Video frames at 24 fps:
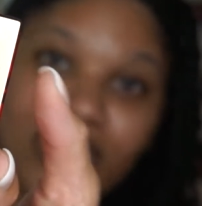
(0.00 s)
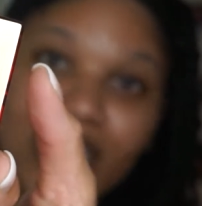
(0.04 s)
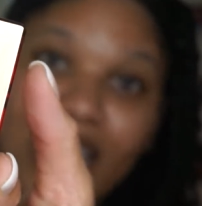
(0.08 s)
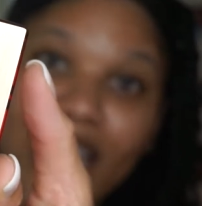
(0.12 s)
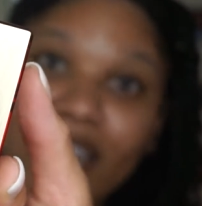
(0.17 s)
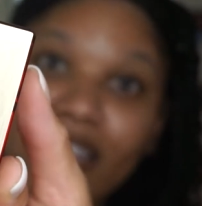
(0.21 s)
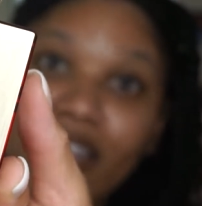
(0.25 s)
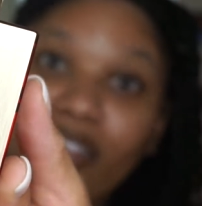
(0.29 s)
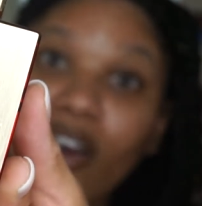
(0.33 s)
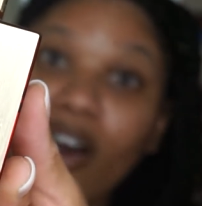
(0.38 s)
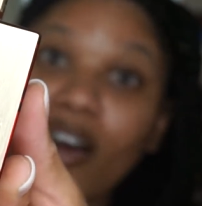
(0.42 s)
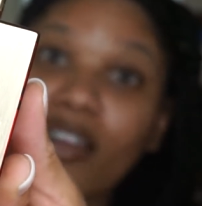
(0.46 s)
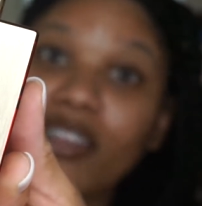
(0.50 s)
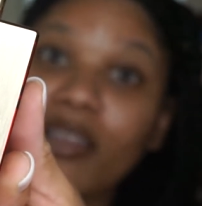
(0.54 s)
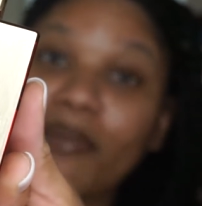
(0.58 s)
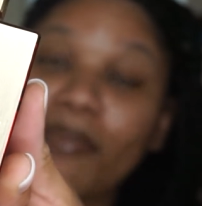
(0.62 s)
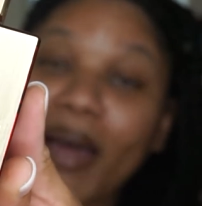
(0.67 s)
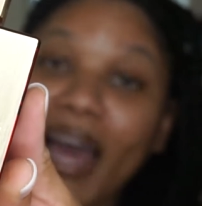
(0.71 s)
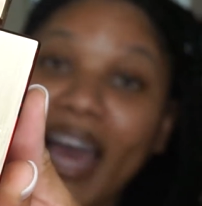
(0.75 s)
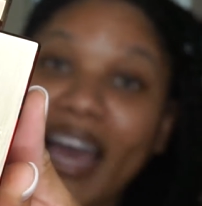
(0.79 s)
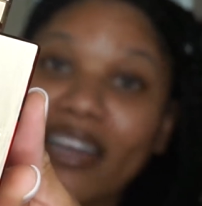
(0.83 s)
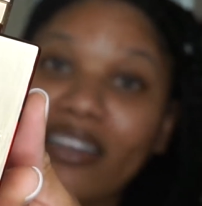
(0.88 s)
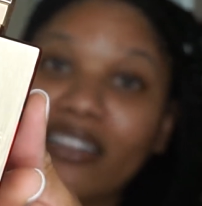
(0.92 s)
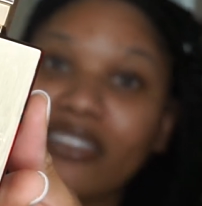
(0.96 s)
Like, y'all, the
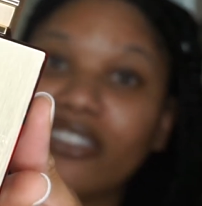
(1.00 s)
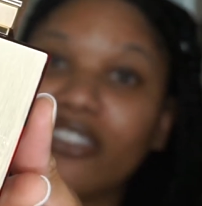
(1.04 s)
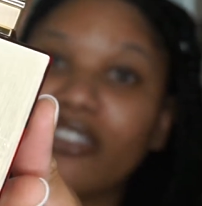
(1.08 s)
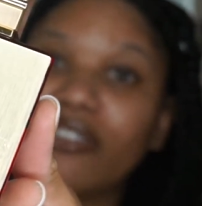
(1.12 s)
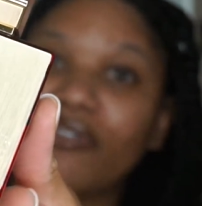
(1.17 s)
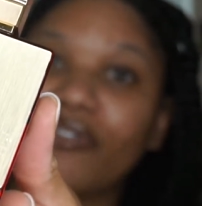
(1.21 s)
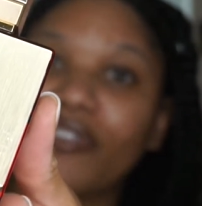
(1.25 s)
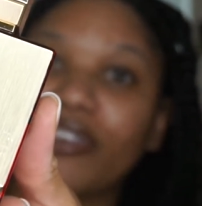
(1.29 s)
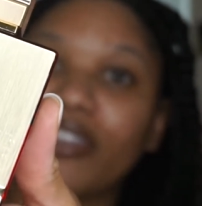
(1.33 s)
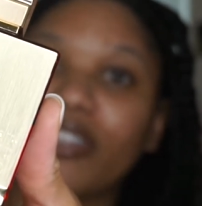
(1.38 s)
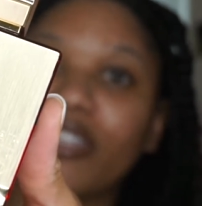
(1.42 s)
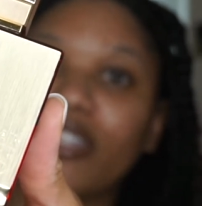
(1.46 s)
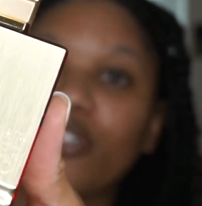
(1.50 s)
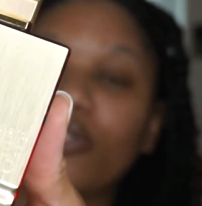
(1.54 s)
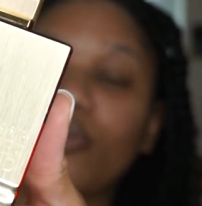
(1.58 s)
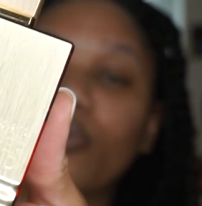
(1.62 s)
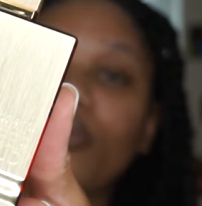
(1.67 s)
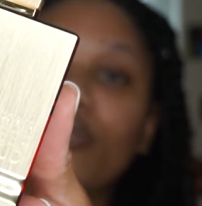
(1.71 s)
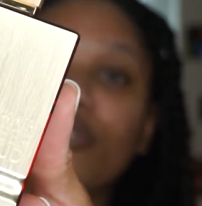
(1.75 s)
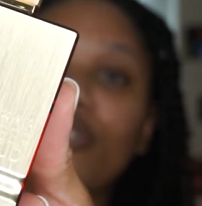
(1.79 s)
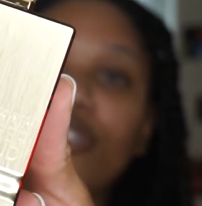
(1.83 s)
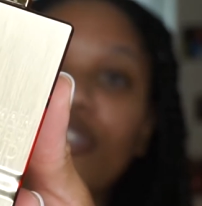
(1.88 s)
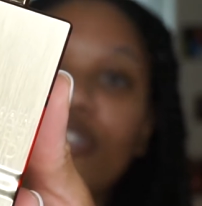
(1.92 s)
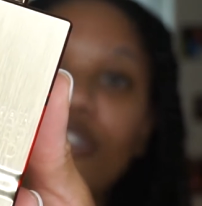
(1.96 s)
packaging for this
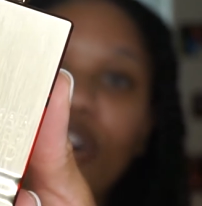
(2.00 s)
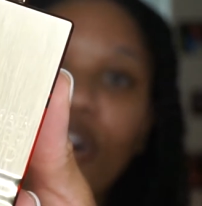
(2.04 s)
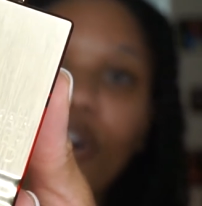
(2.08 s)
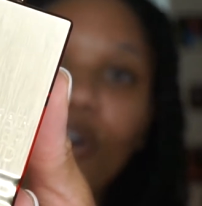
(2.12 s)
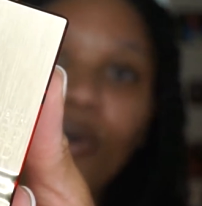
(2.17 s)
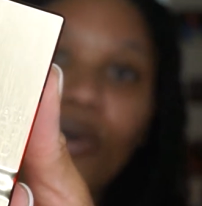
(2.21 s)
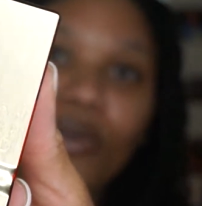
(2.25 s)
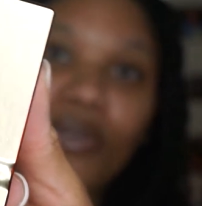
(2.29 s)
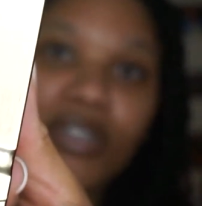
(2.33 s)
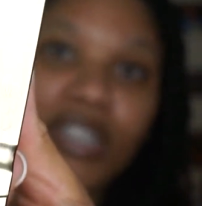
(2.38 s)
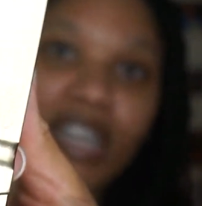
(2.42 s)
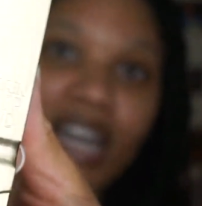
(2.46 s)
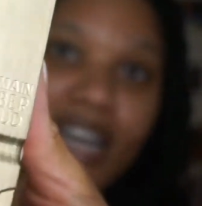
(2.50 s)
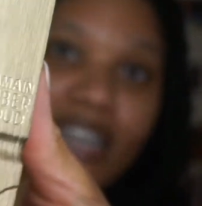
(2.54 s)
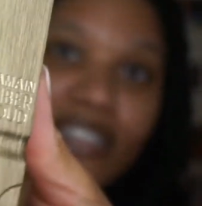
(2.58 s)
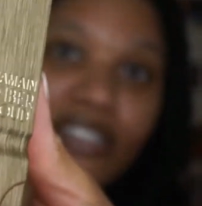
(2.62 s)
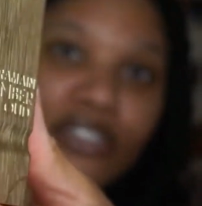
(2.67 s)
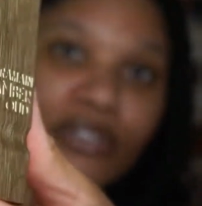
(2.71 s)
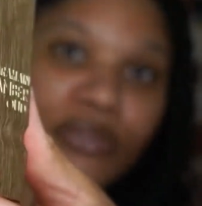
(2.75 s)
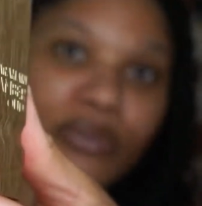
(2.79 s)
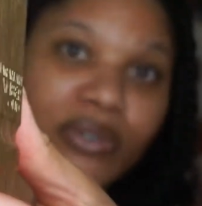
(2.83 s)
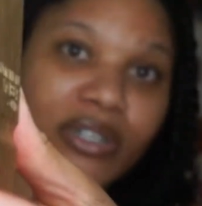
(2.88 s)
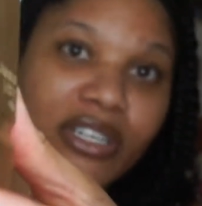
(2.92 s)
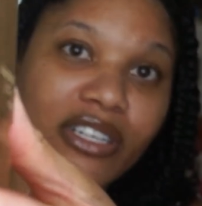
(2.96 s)
was so
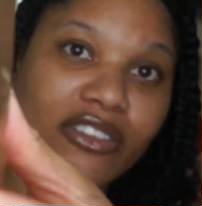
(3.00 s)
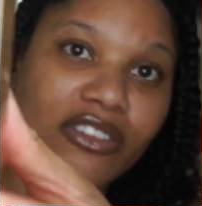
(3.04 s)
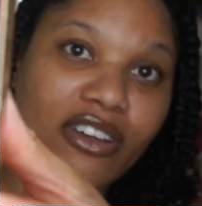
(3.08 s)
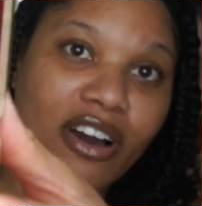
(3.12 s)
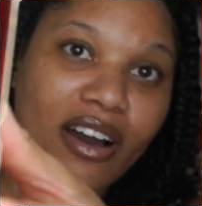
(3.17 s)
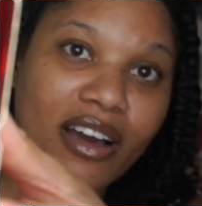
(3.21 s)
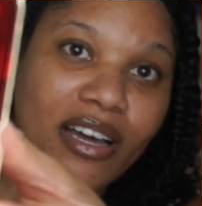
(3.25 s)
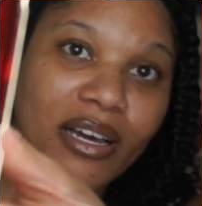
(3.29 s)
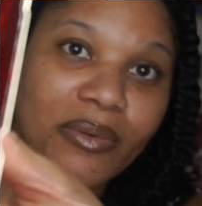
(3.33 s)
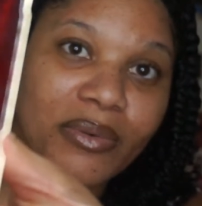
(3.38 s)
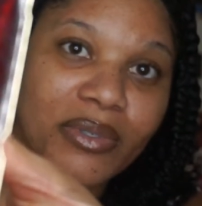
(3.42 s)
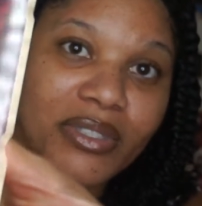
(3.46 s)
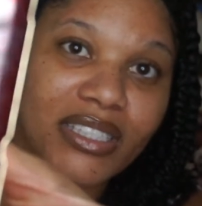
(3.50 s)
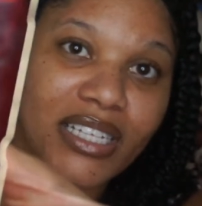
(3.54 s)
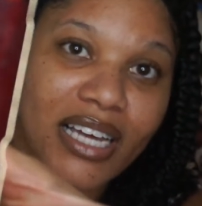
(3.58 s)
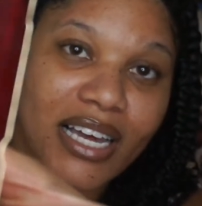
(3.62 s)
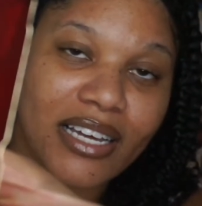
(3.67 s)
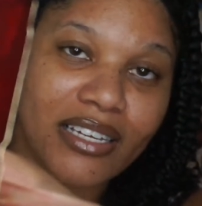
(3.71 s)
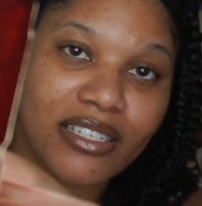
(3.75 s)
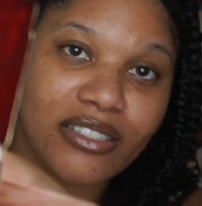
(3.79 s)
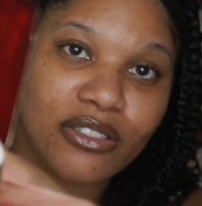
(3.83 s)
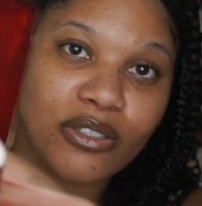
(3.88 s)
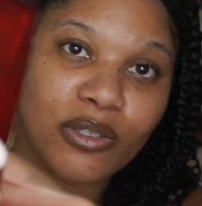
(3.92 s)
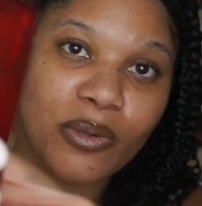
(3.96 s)
nice. You would have thought it was
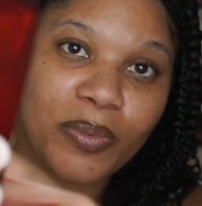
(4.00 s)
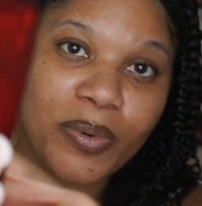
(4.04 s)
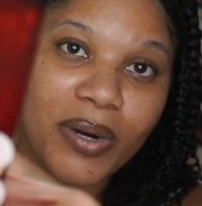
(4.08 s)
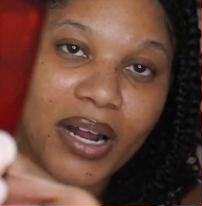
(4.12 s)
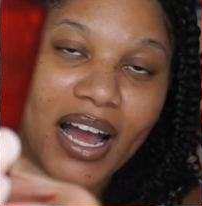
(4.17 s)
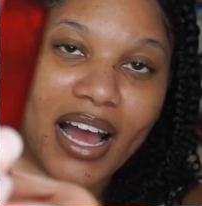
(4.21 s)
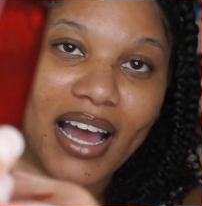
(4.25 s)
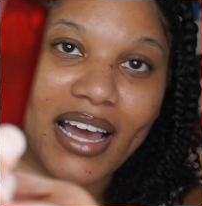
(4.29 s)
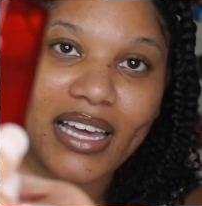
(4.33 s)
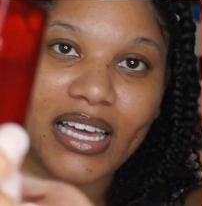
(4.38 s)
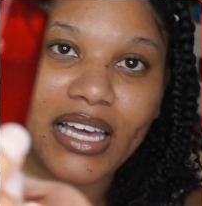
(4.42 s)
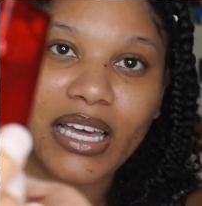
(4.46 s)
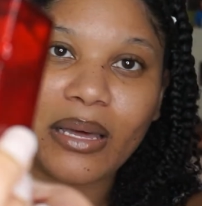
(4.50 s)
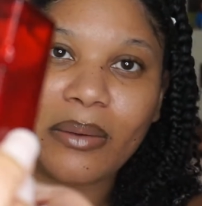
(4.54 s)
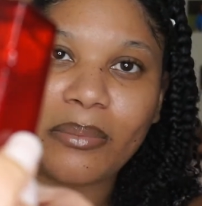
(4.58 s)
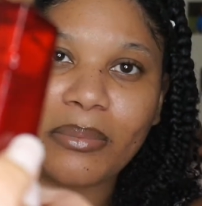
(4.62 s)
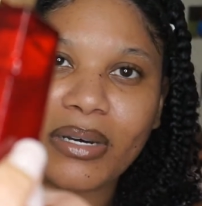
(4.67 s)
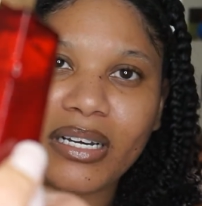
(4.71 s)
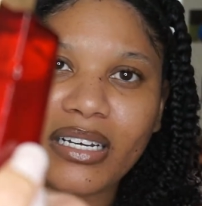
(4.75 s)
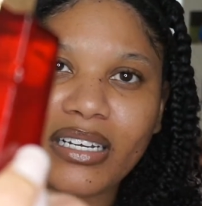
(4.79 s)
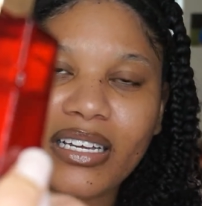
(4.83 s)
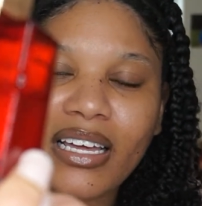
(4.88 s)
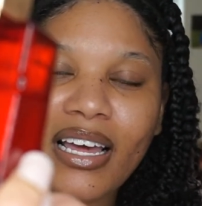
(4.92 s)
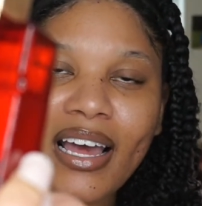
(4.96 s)
like super high end,
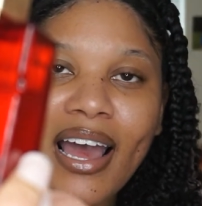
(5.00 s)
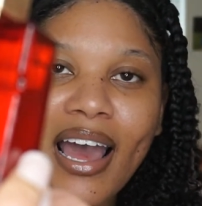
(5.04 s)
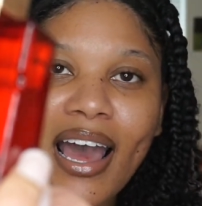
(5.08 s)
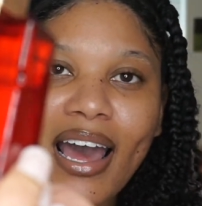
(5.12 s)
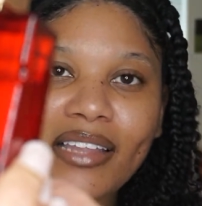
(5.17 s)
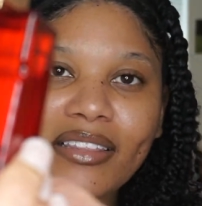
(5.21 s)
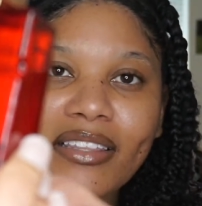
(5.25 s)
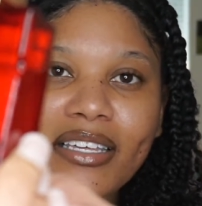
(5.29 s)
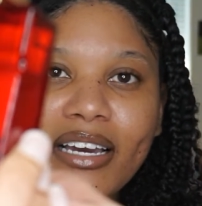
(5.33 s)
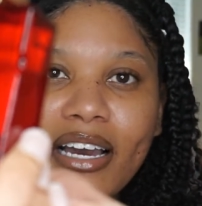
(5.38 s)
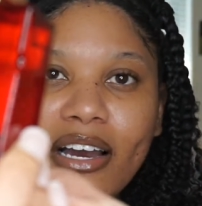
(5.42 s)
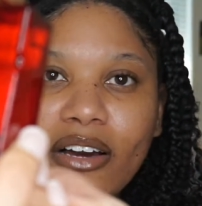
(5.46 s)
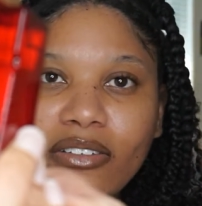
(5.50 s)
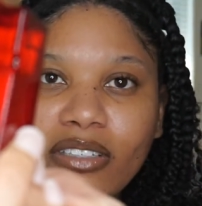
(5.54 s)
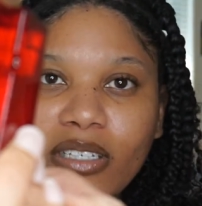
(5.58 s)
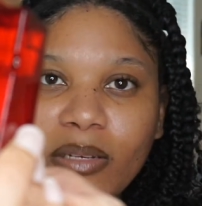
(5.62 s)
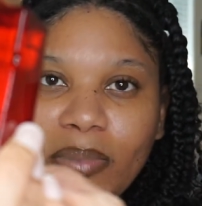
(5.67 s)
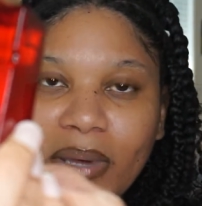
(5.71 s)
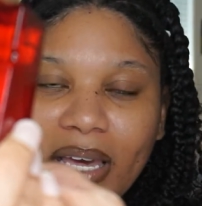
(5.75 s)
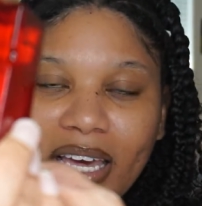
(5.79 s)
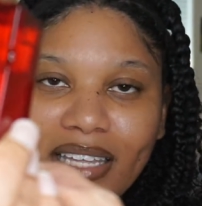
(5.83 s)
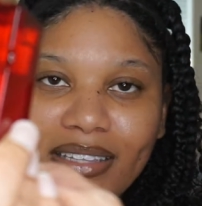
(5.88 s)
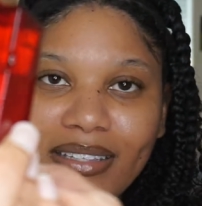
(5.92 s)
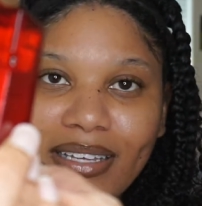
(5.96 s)
but I think I only
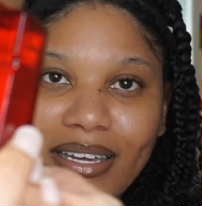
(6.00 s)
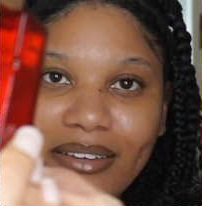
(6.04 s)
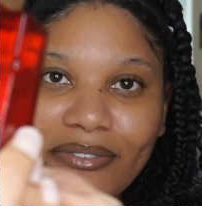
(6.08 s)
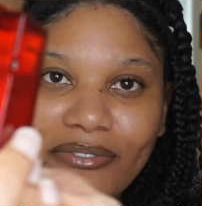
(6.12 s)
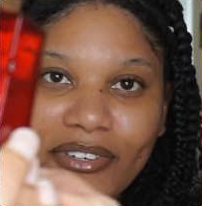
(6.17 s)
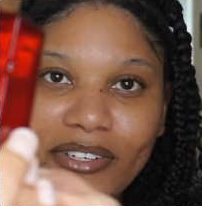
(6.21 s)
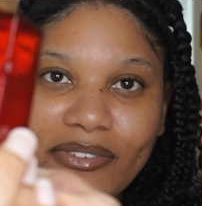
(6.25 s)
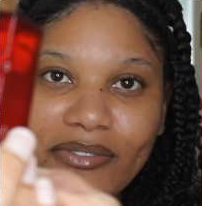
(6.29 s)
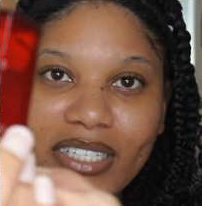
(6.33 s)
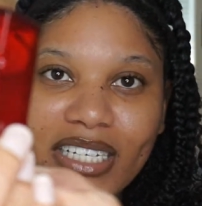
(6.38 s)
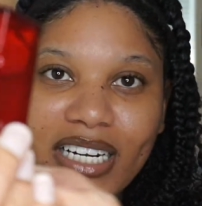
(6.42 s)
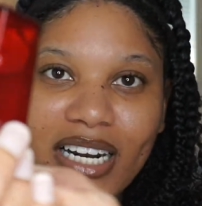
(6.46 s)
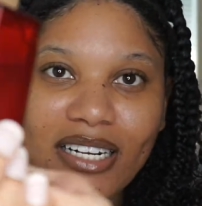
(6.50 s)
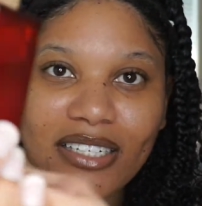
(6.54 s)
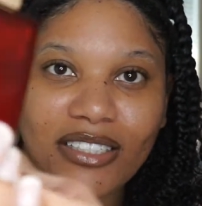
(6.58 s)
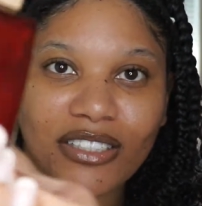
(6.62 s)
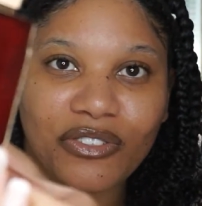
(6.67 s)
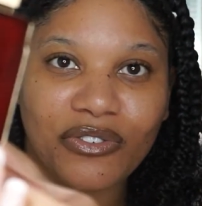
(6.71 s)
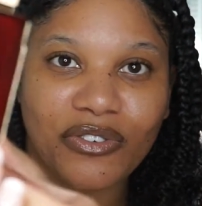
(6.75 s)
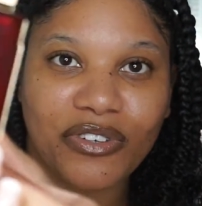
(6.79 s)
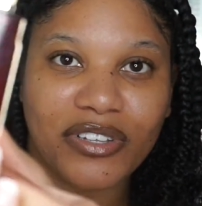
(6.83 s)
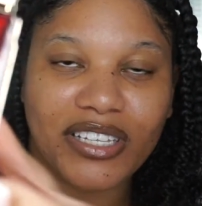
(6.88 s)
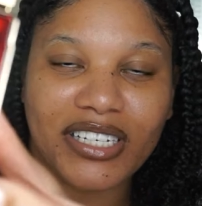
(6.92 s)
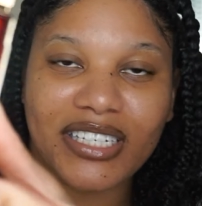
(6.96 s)
paid like $50
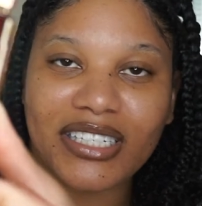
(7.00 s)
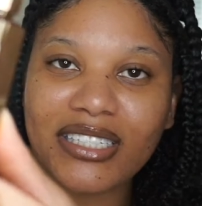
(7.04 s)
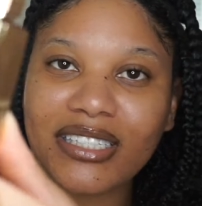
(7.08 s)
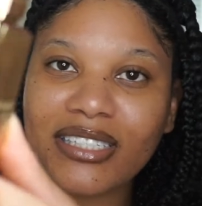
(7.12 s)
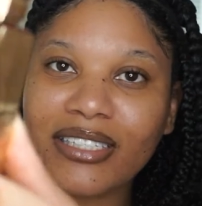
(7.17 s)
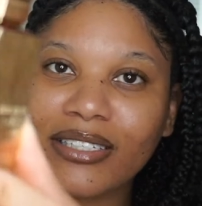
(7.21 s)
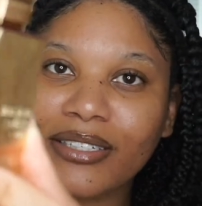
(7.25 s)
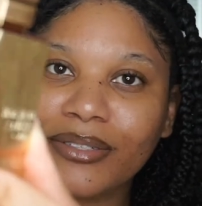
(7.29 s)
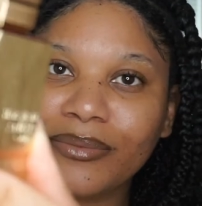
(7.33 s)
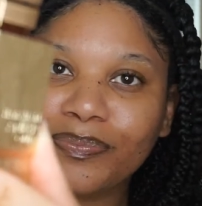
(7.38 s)
for this,